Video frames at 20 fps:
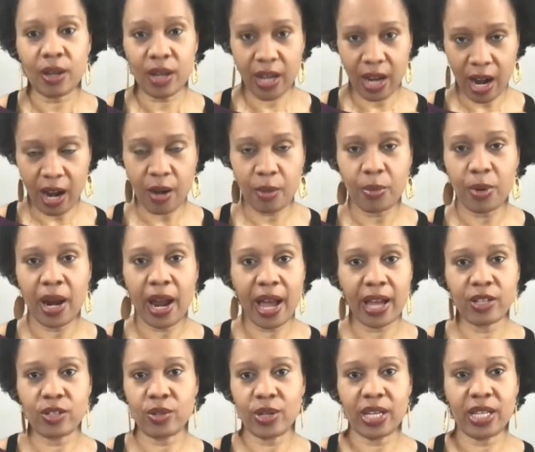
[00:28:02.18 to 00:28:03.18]

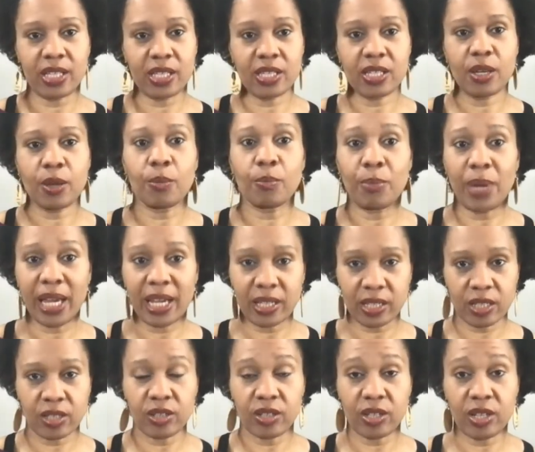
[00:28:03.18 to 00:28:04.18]
carbohydrates,
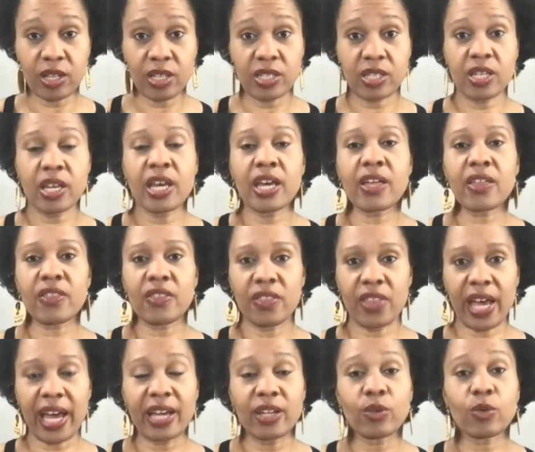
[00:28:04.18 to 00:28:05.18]
baked goods
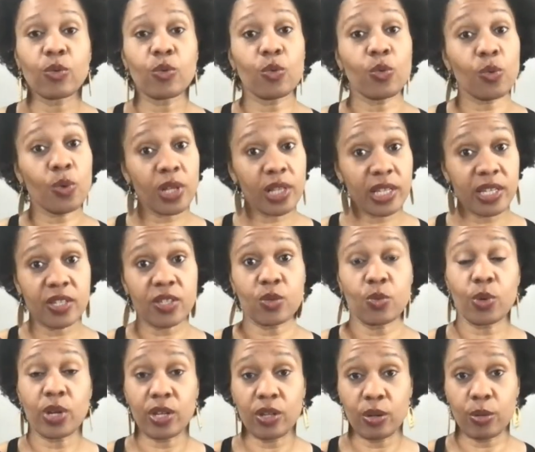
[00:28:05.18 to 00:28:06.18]
that really
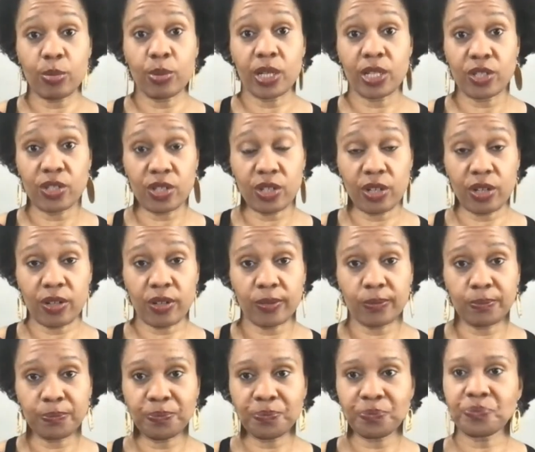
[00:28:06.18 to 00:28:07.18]
swing your blood sugar.
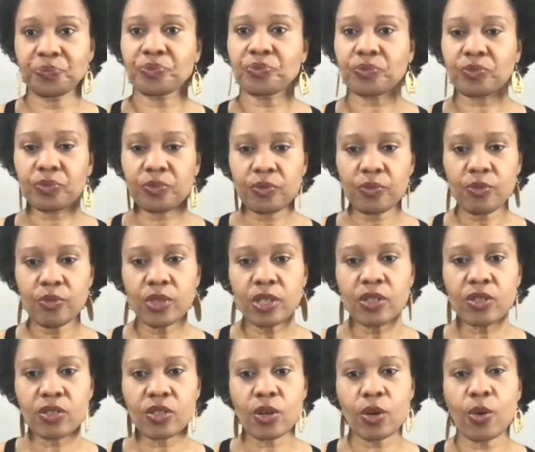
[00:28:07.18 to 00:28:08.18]

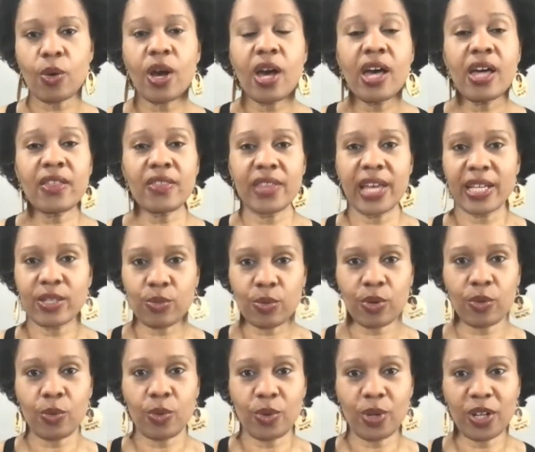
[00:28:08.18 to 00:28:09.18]
So that's
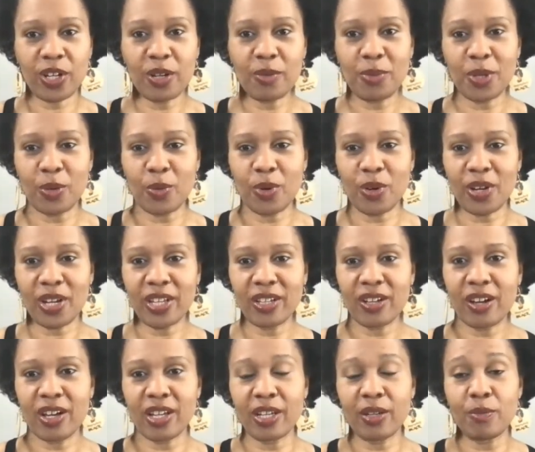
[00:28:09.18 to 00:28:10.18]
what we're going to be working
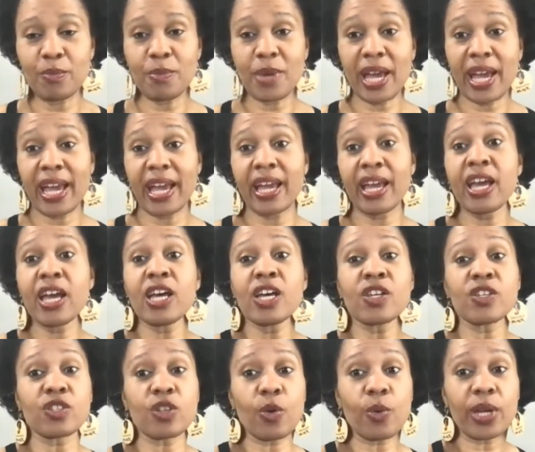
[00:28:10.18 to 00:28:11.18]
on in May.
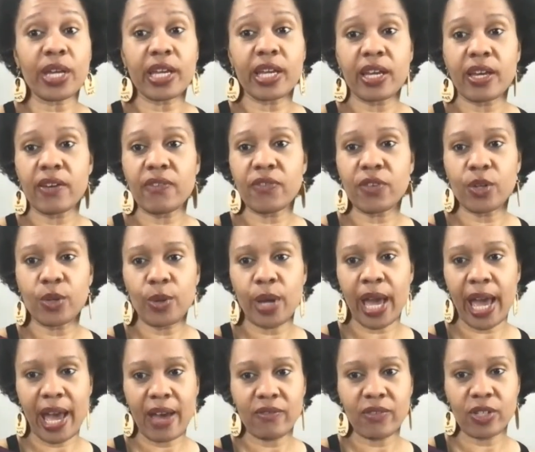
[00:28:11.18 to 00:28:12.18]
So if you
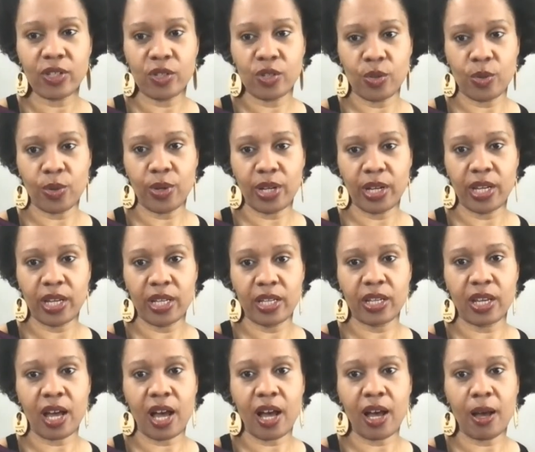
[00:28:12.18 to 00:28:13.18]
haven't
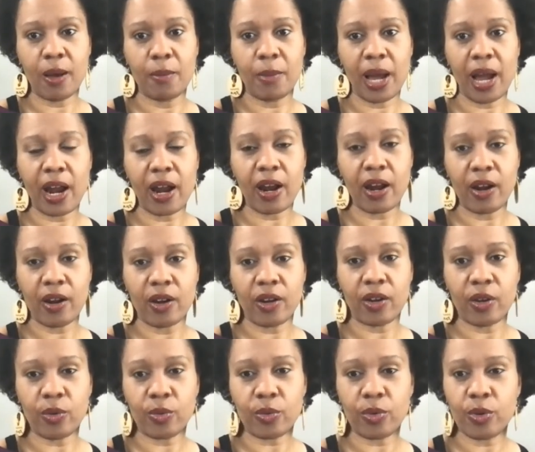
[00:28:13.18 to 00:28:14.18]
joined our
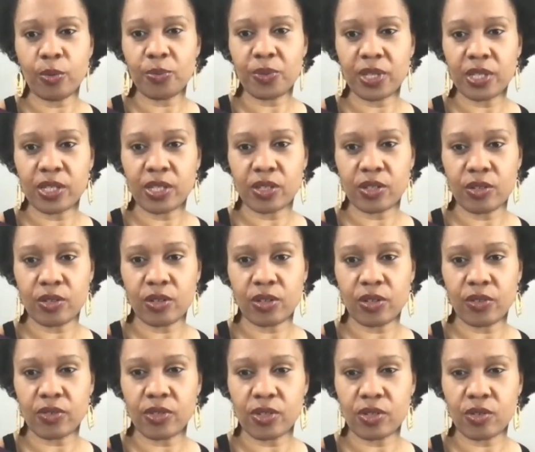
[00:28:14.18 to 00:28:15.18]
group, the Sisterhood
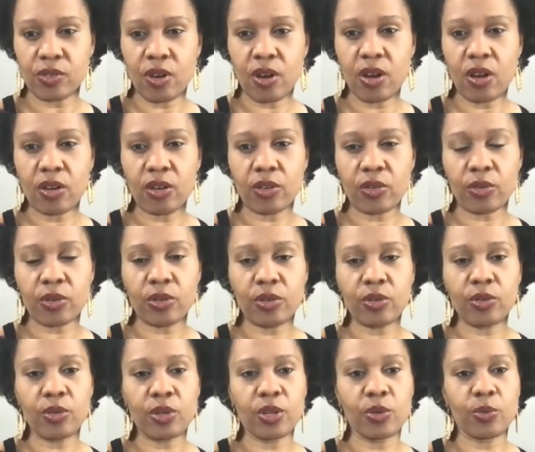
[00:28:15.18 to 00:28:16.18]
of Strong
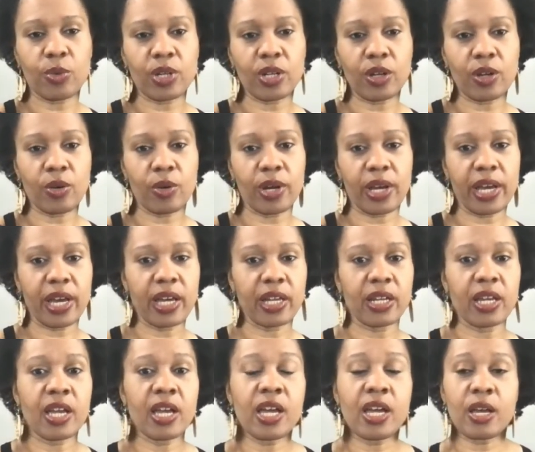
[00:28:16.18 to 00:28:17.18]
Crew, you want to go ahead
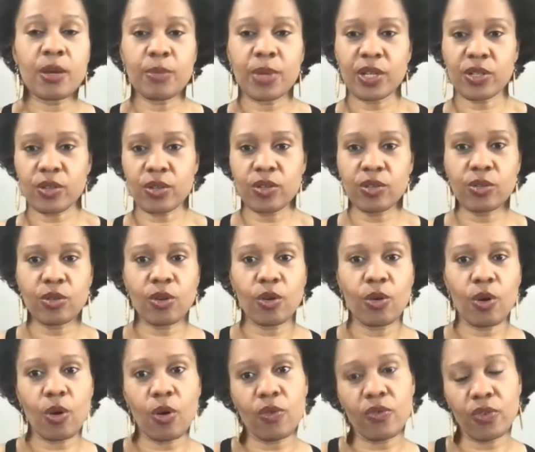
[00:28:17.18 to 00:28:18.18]
and make sure you
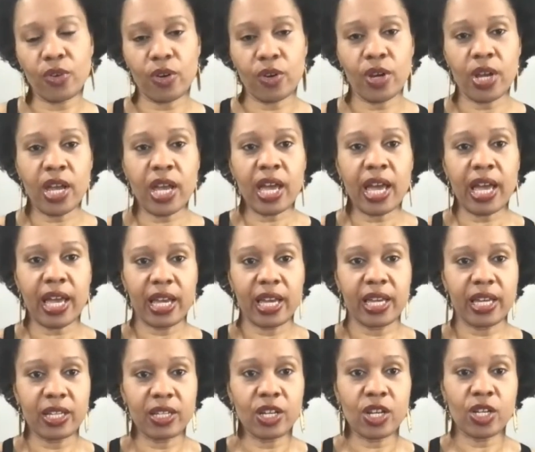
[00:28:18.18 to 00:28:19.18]
go over
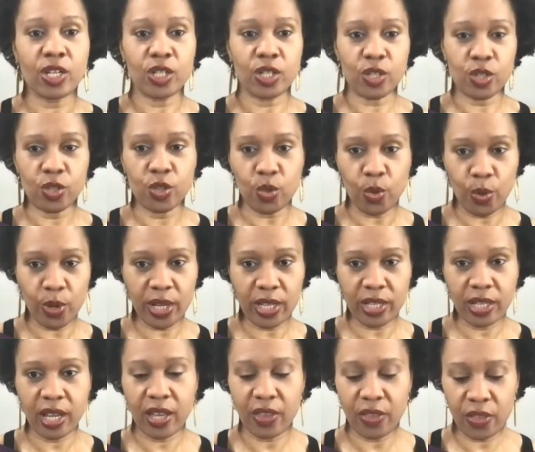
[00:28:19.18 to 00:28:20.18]
and
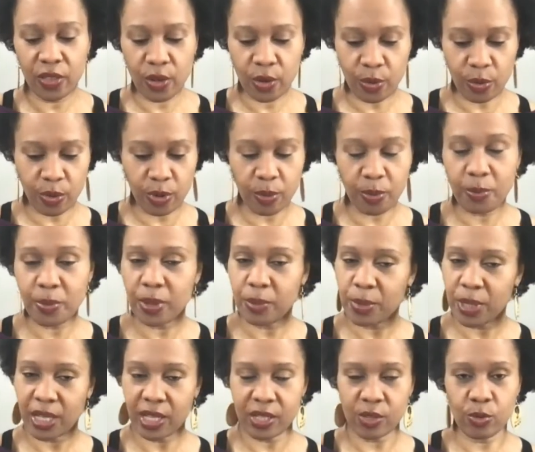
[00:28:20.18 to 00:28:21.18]
join the group
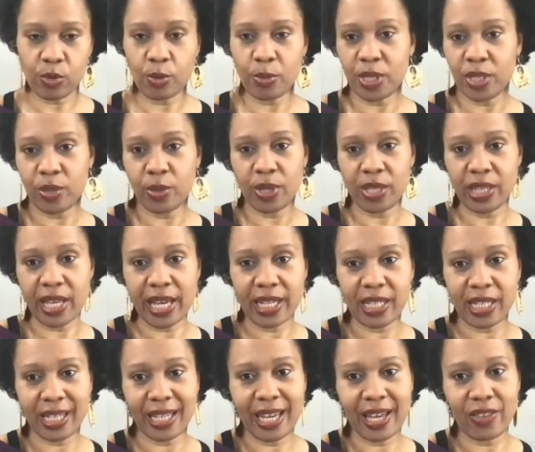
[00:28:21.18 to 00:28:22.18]
because we'll be doing that
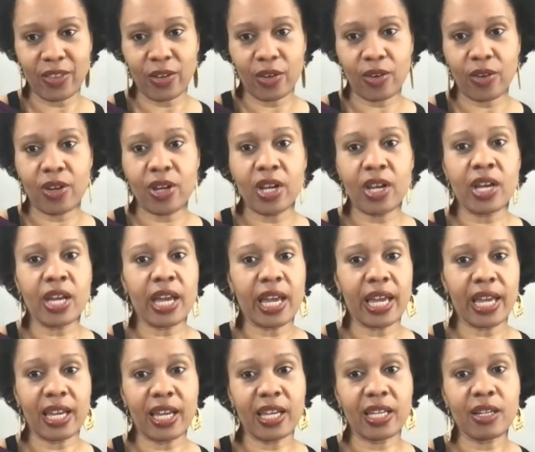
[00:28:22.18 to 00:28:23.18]
together
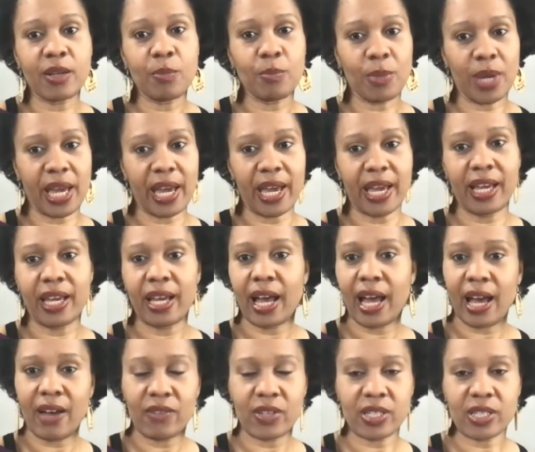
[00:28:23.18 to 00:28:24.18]
in May.
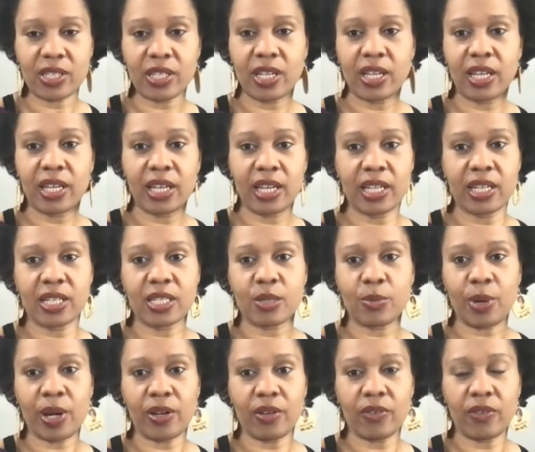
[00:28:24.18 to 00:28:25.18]
Obviously, again, it's a
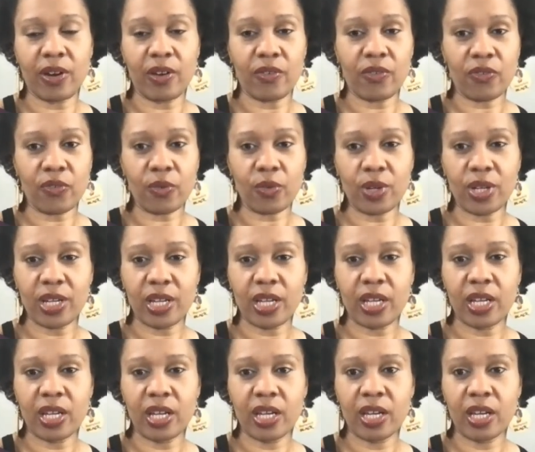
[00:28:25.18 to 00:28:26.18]
part of our
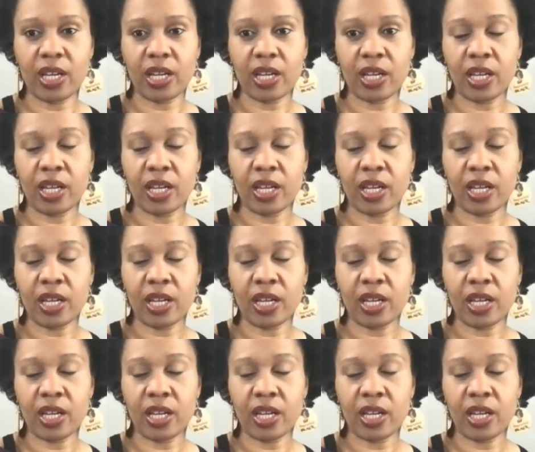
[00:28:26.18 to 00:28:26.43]
free